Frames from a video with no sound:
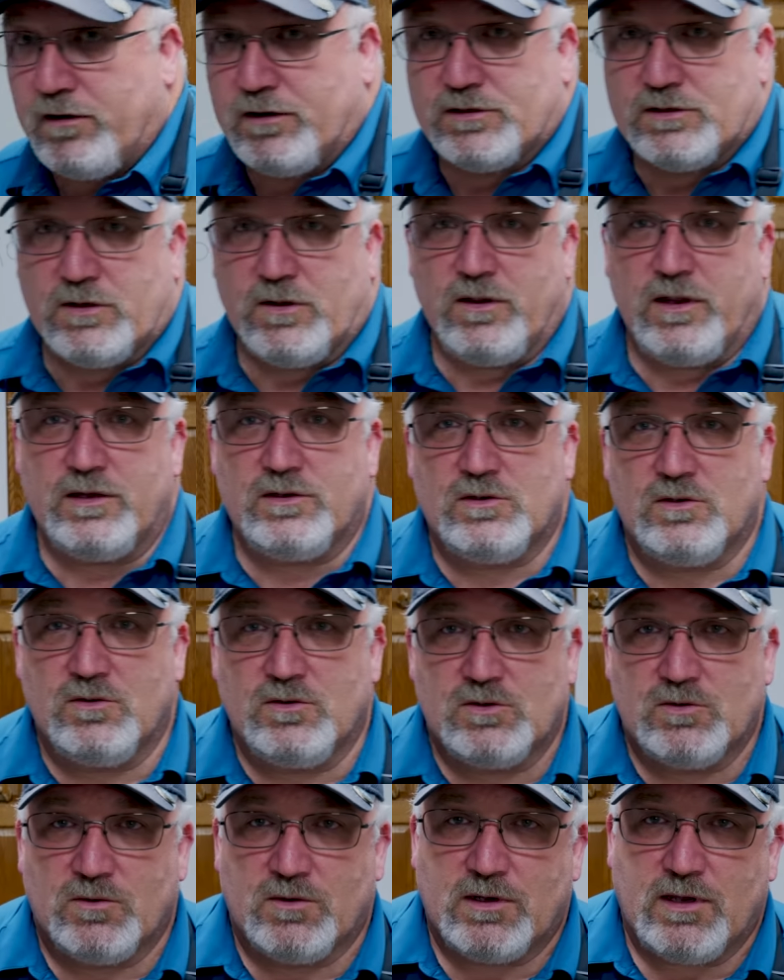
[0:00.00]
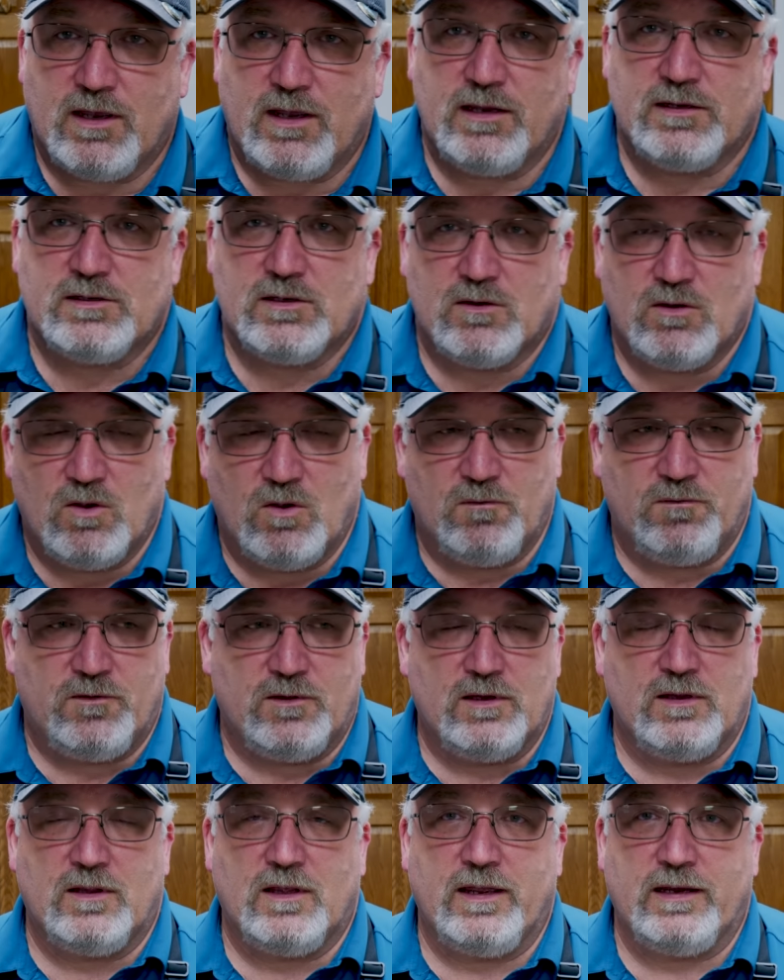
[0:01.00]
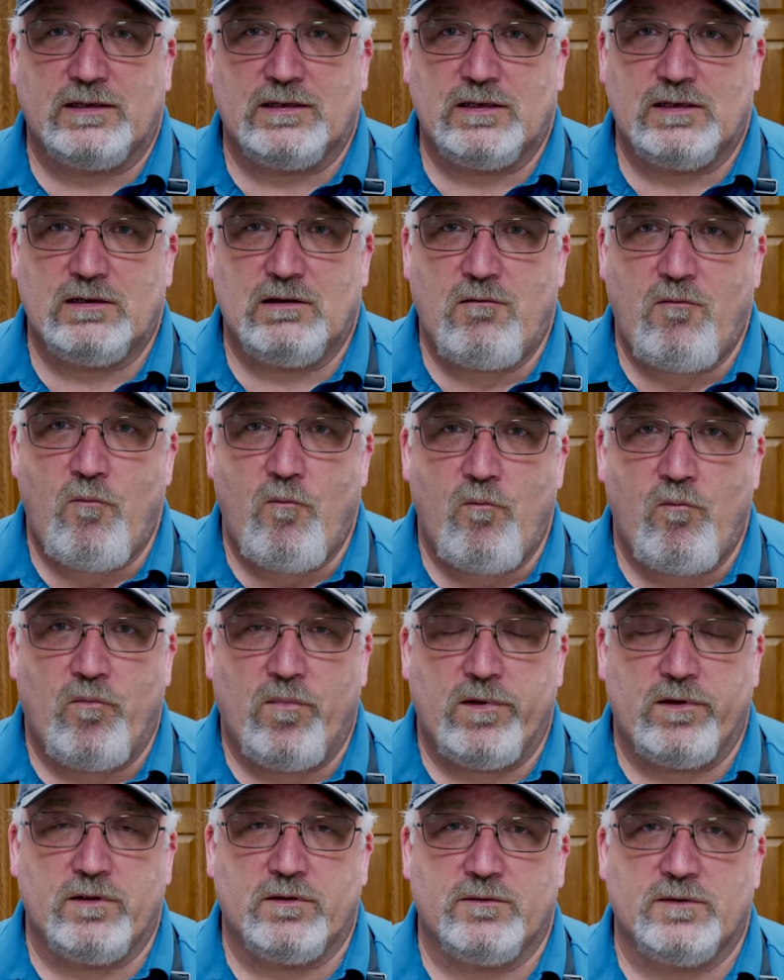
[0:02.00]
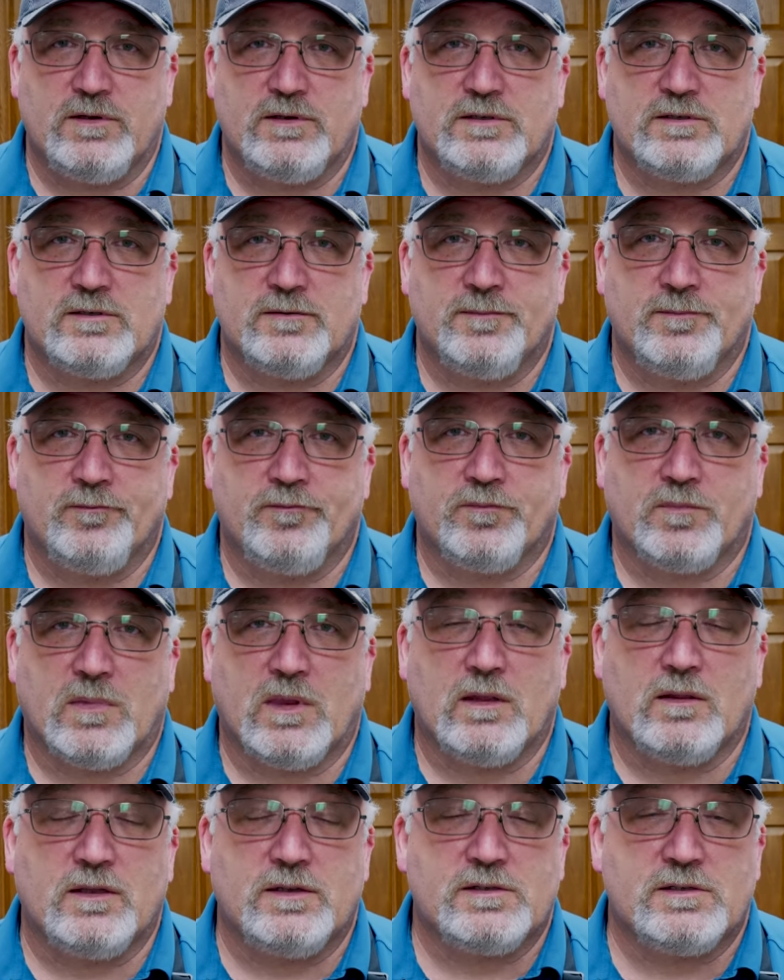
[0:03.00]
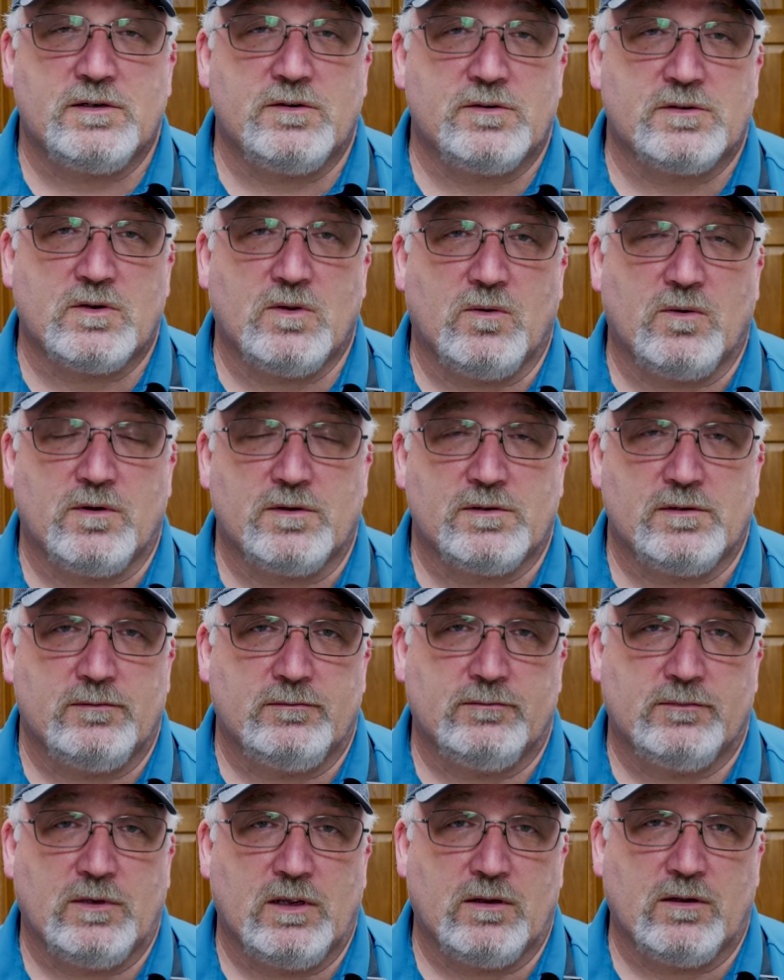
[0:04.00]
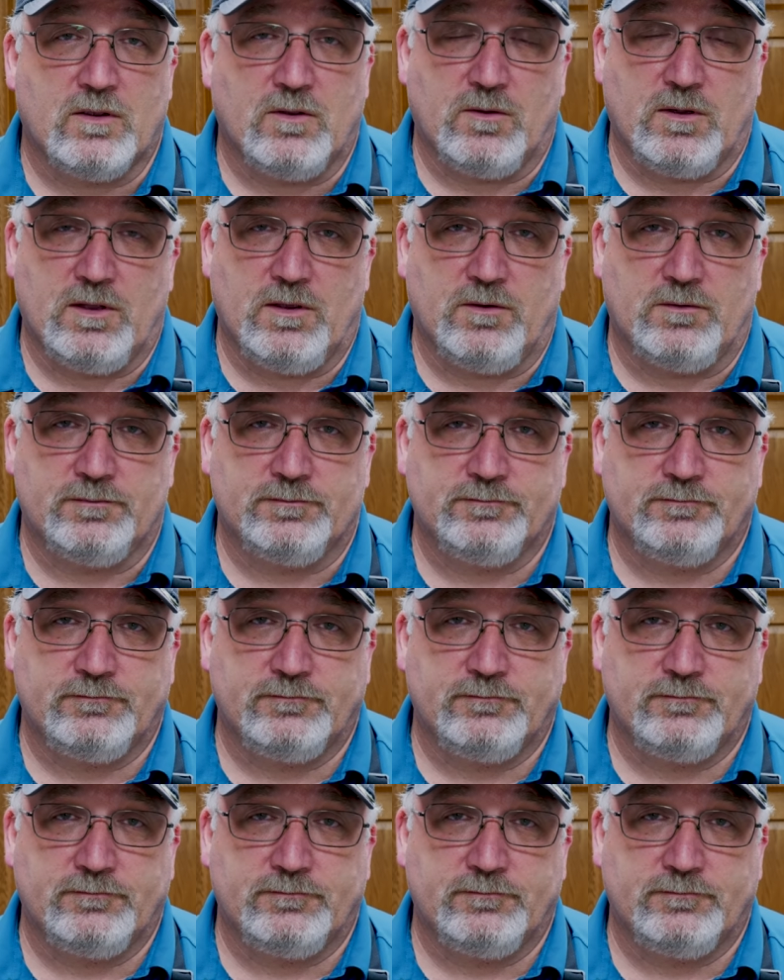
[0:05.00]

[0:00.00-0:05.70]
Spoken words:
So as usual, guys, hopefully you liked it. And always, let's see your scores. Go low.